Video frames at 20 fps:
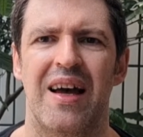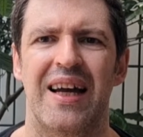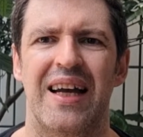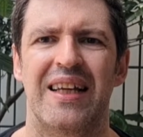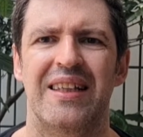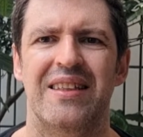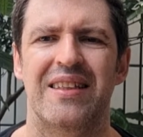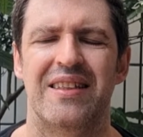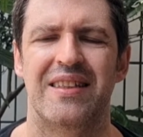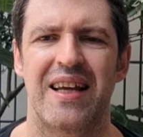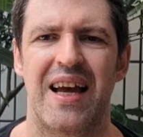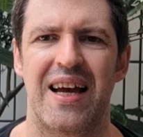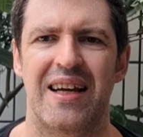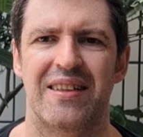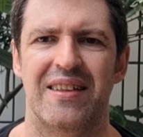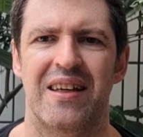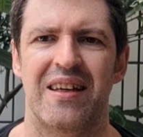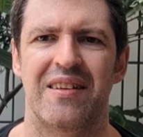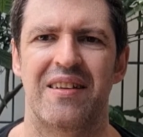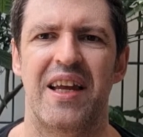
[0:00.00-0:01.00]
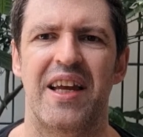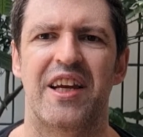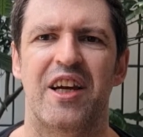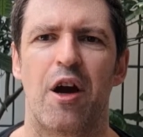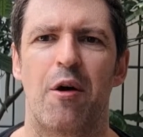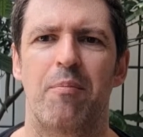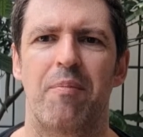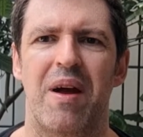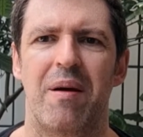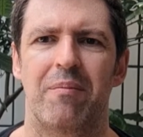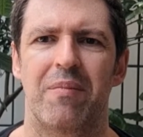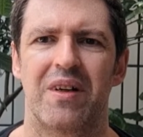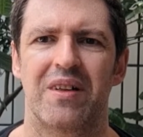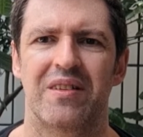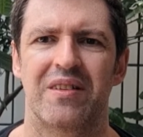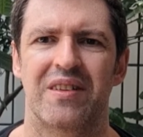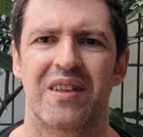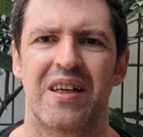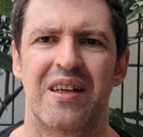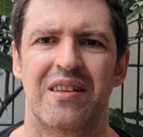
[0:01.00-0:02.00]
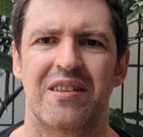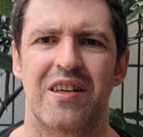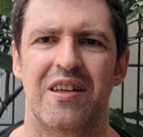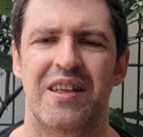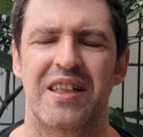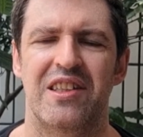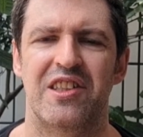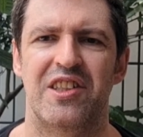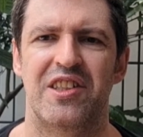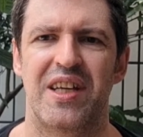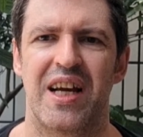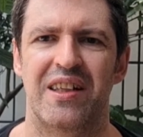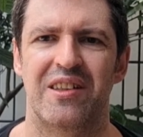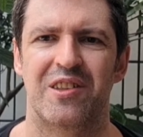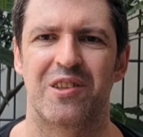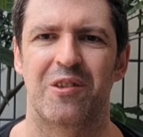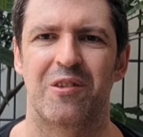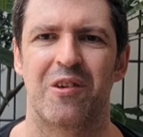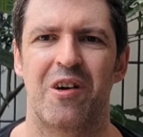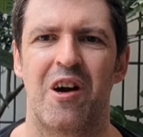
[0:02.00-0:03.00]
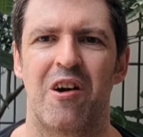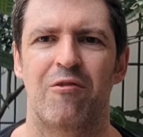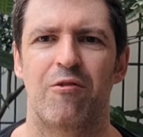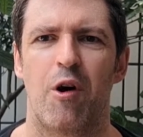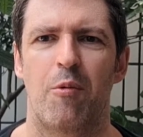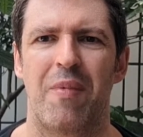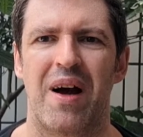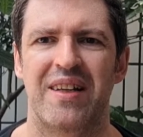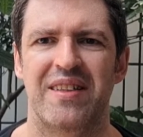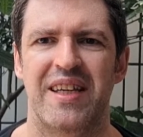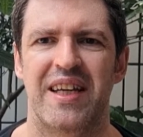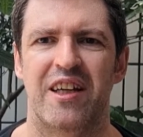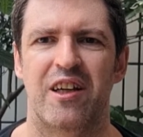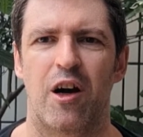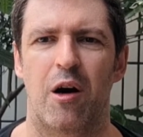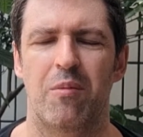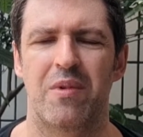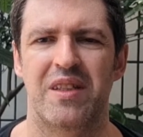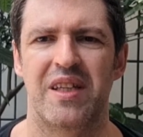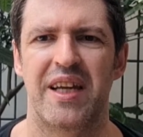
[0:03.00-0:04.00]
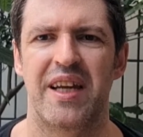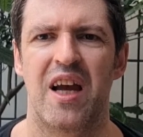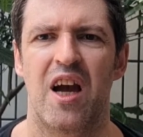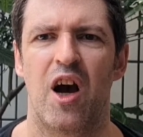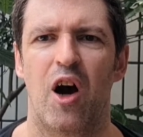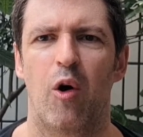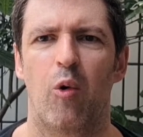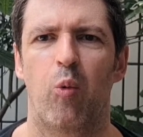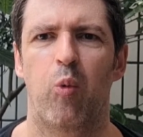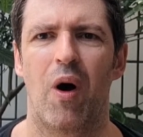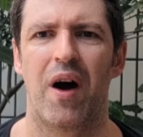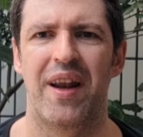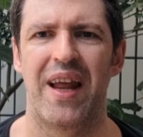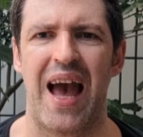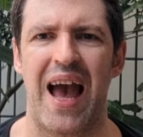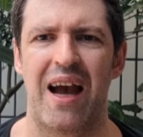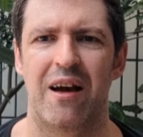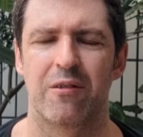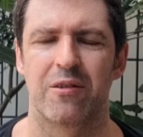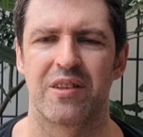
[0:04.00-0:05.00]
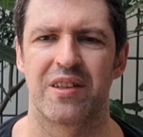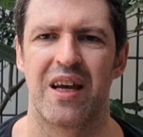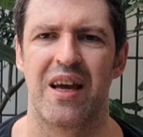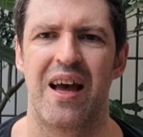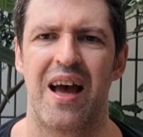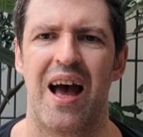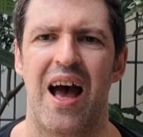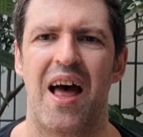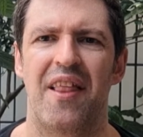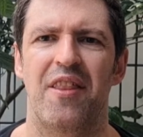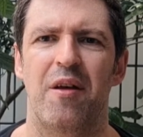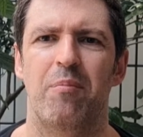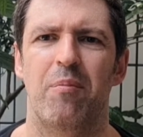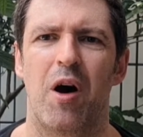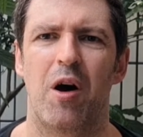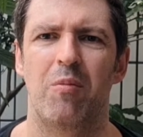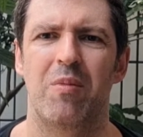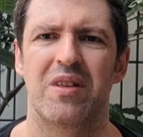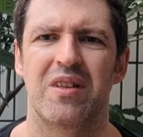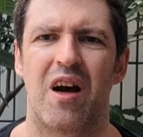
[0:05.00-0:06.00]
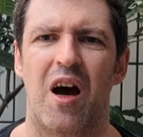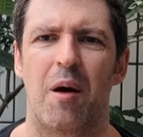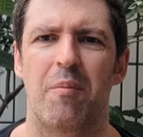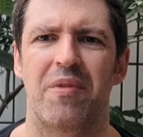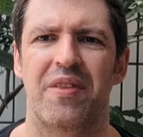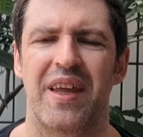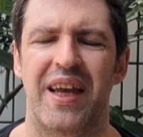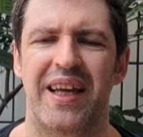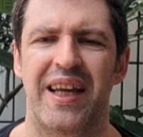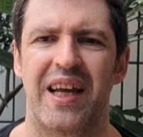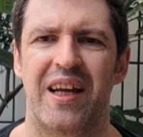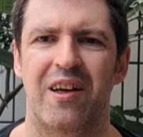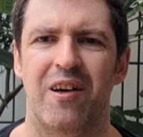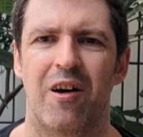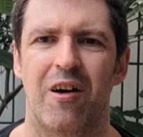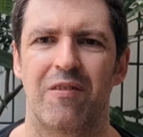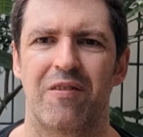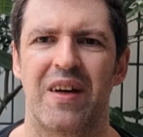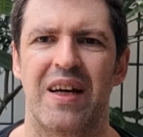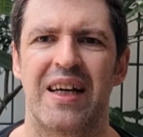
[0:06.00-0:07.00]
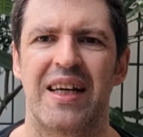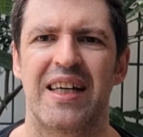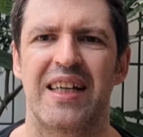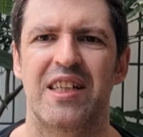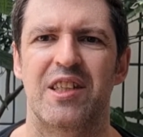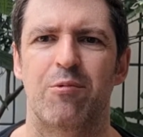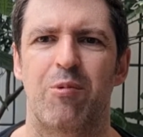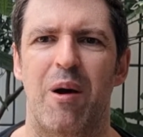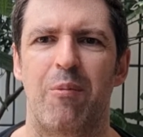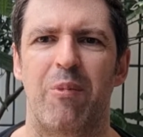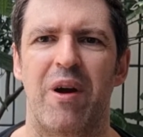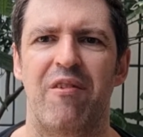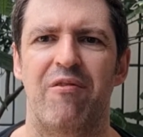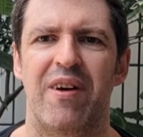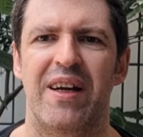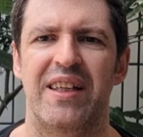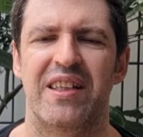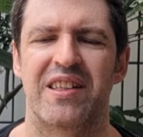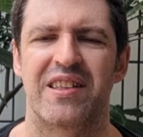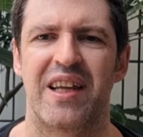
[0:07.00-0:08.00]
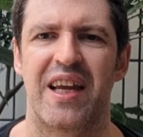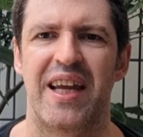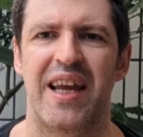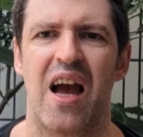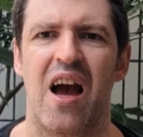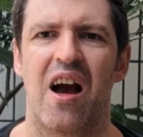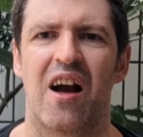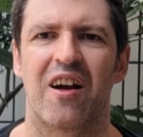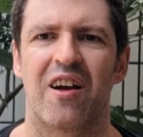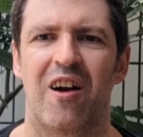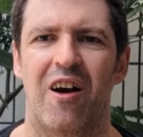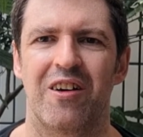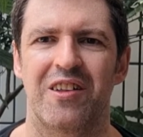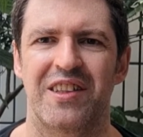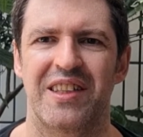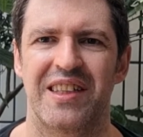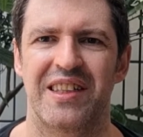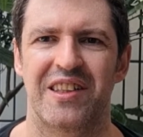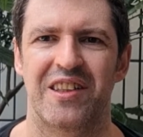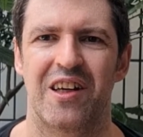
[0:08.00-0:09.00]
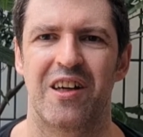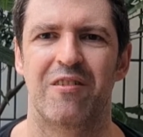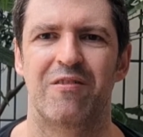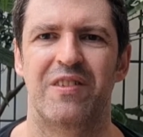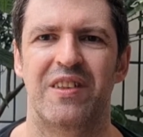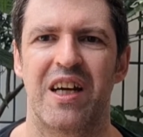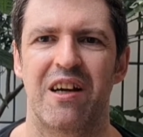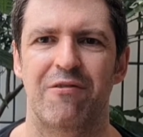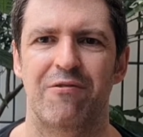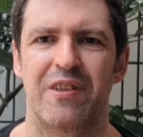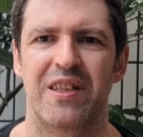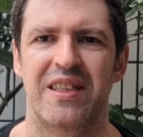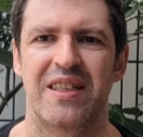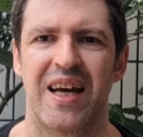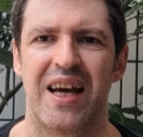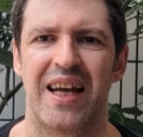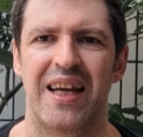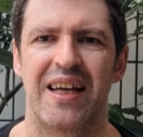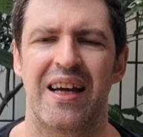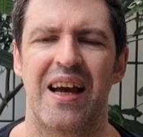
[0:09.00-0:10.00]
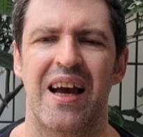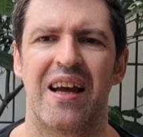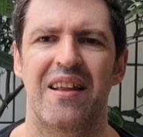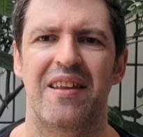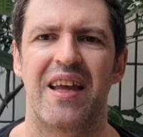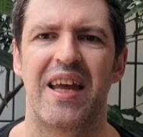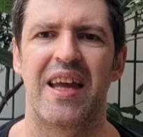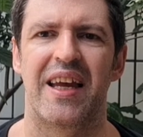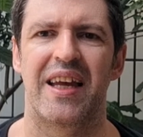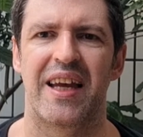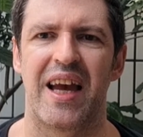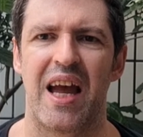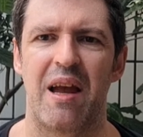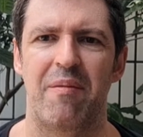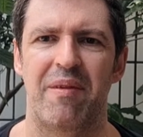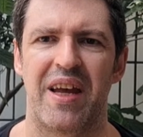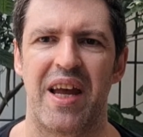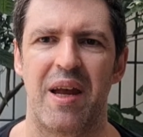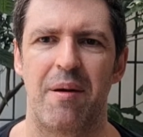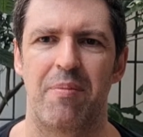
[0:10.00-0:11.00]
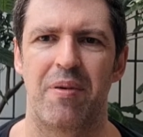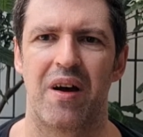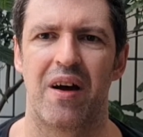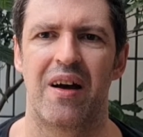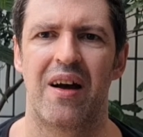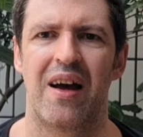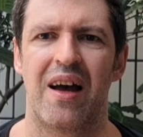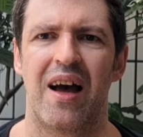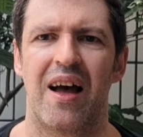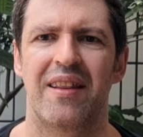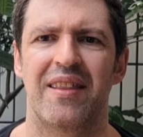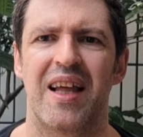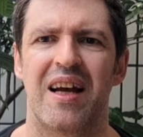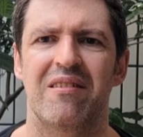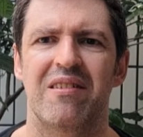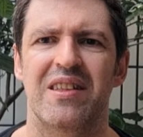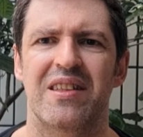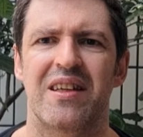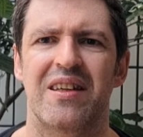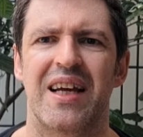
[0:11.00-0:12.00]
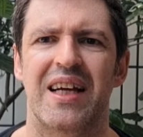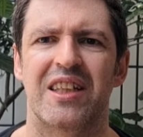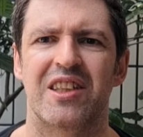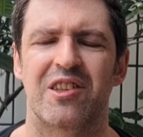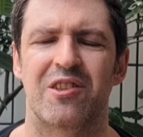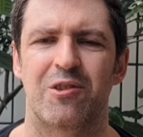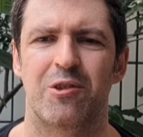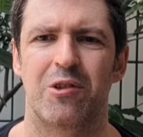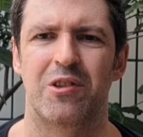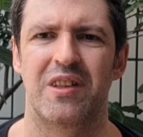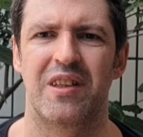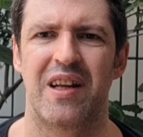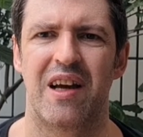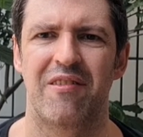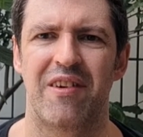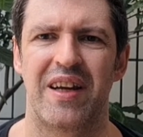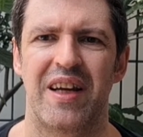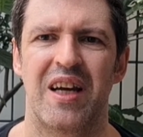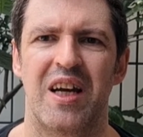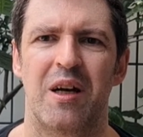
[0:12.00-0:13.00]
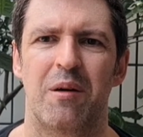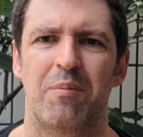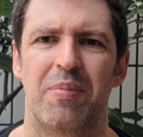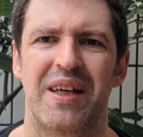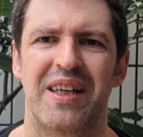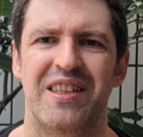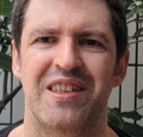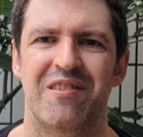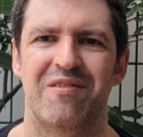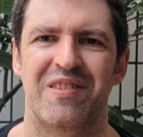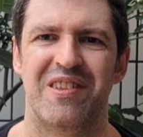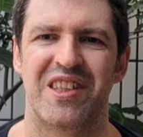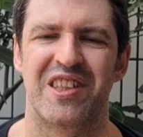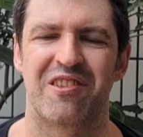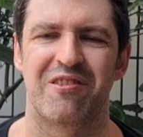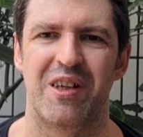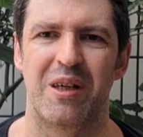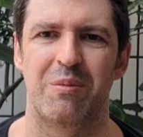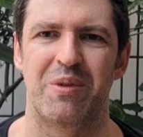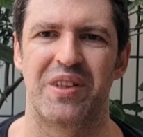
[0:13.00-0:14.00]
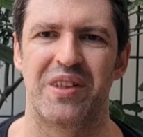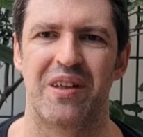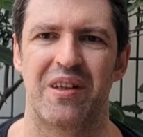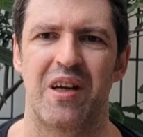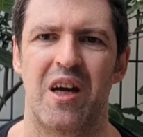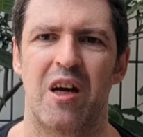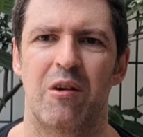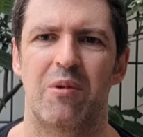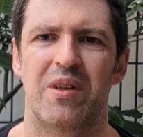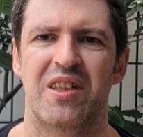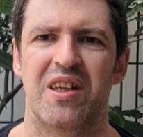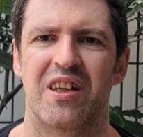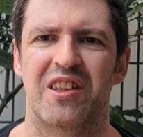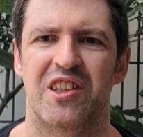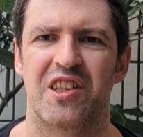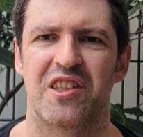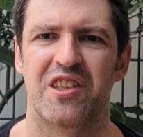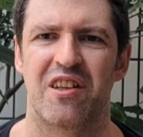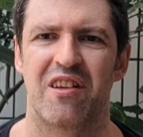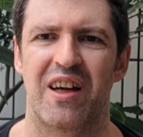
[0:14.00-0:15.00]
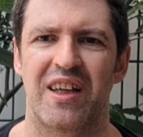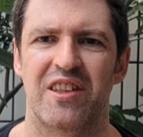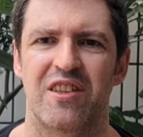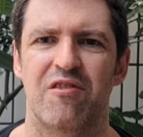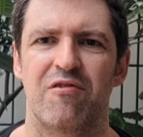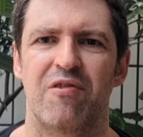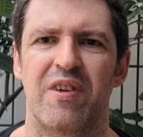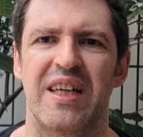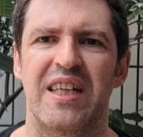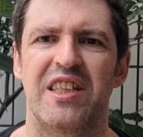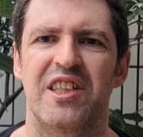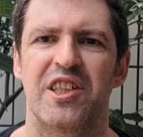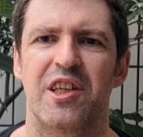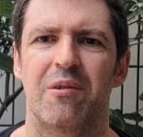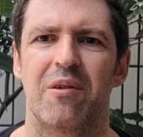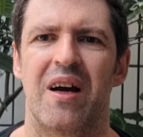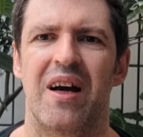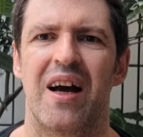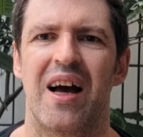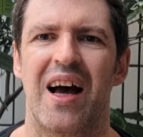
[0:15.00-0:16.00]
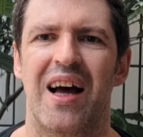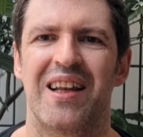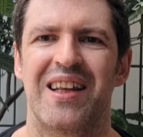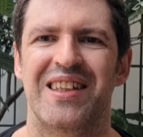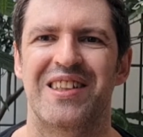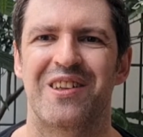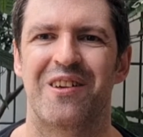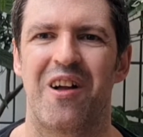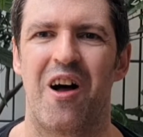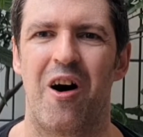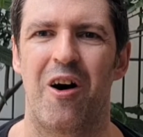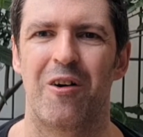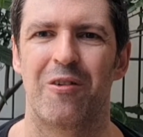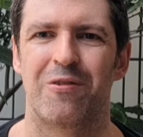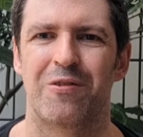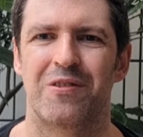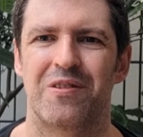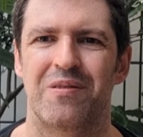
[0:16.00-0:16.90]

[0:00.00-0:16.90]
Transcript: Instead, the commitment to this gentle romantic comedy won out, and the moment I'm thinking of is when we reach the cottage of Geoffrey Day, the gamekeeper, and there is an extraordinary piece of description which I'd just like to read you a little of.